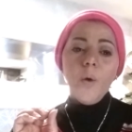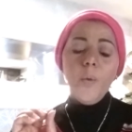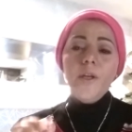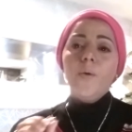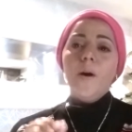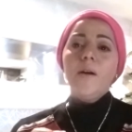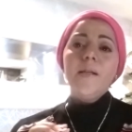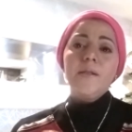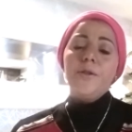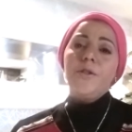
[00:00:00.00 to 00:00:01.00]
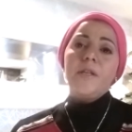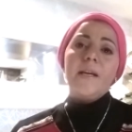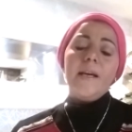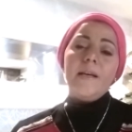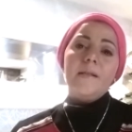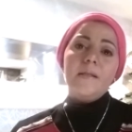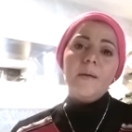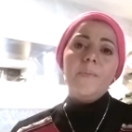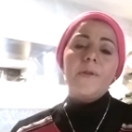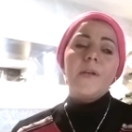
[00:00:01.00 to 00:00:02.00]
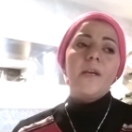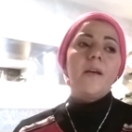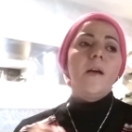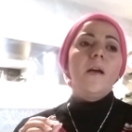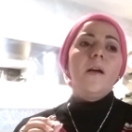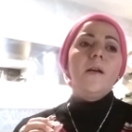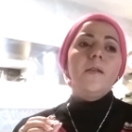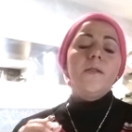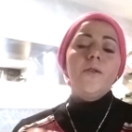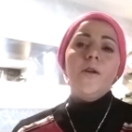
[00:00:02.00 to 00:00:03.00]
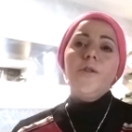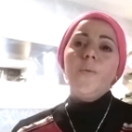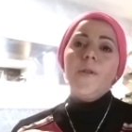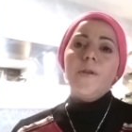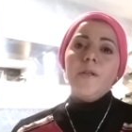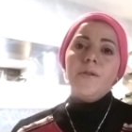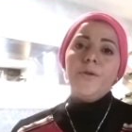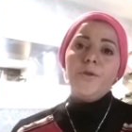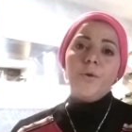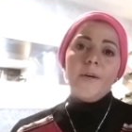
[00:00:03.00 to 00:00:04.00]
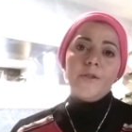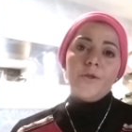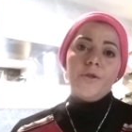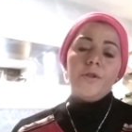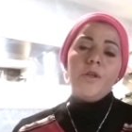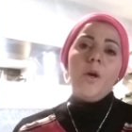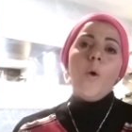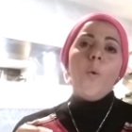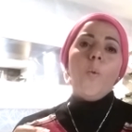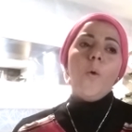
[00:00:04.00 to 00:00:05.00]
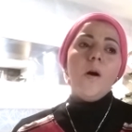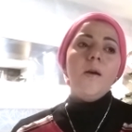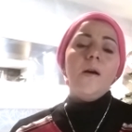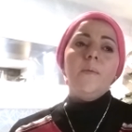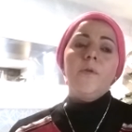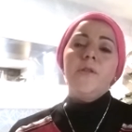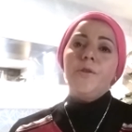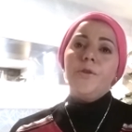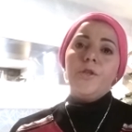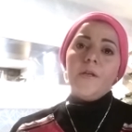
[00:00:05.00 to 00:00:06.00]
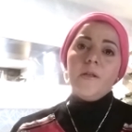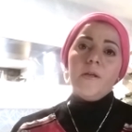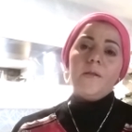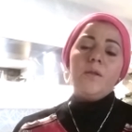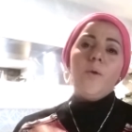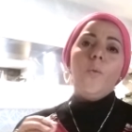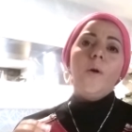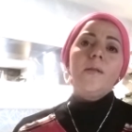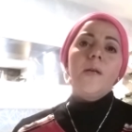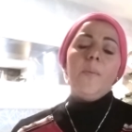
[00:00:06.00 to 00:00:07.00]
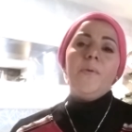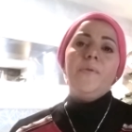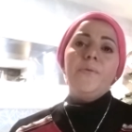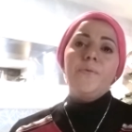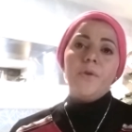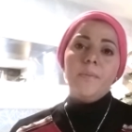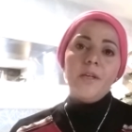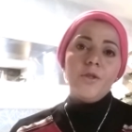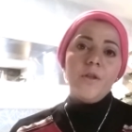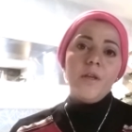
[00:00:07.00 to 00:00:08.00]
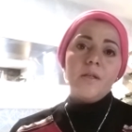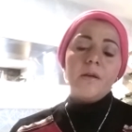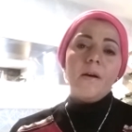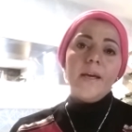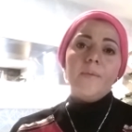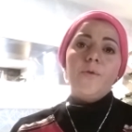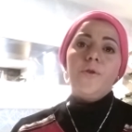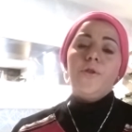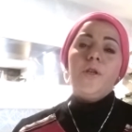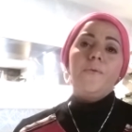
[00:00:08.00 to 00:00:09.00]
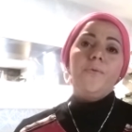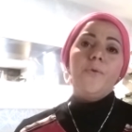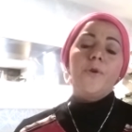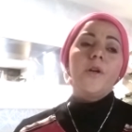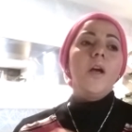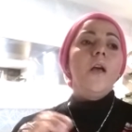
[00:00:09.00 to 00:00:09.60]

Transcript: when you are researching something, start with a research question. Why I'm researching this? What type of information that I am searching for?